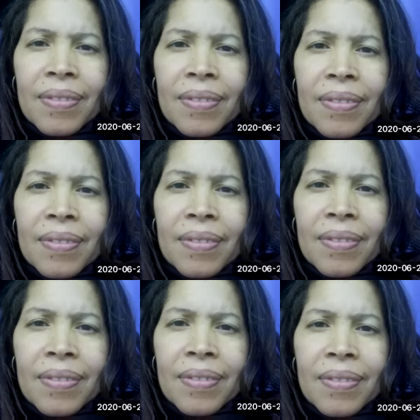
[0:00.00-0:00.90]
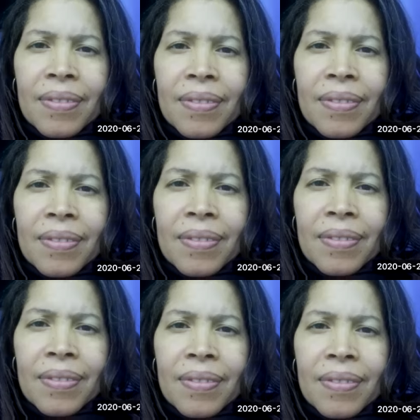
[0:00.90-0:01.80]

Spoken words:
No one is speaking in this clip.